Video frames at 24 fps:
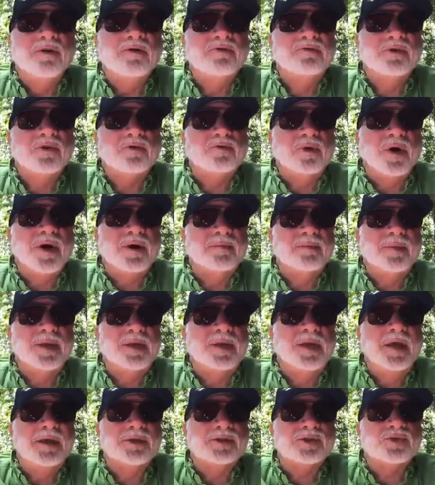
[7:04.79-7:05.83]

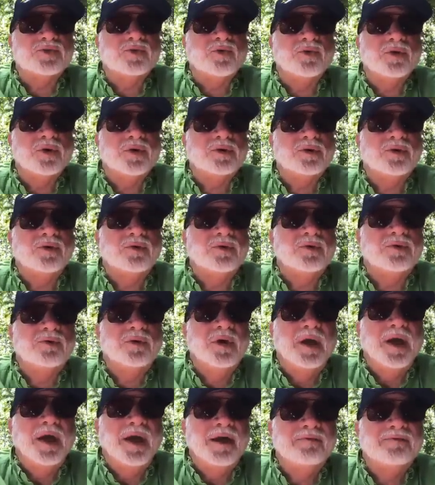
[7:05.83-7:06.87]
overwhelming historical
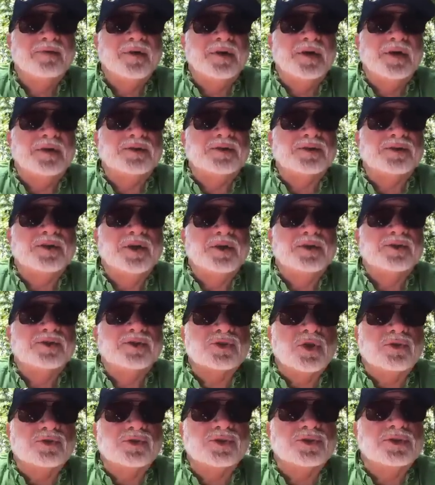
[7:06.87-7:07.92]
evidence
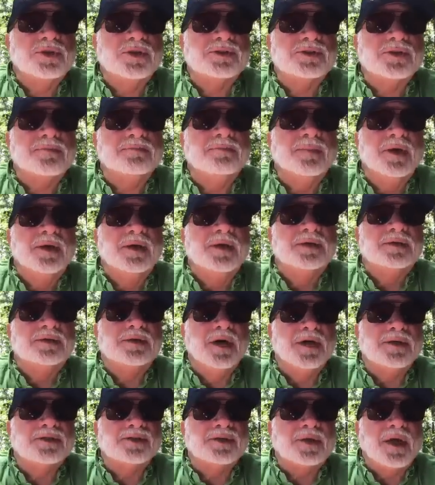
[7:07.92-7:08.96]
socialism
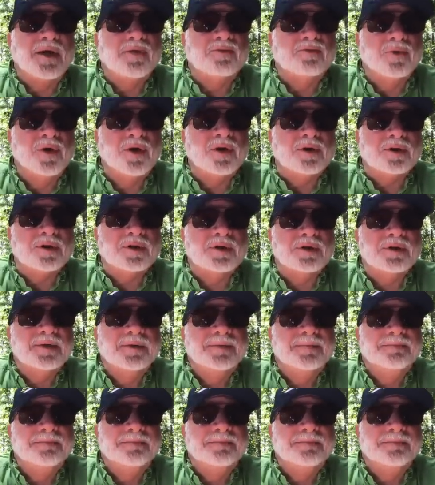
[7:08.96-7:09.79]
does not work.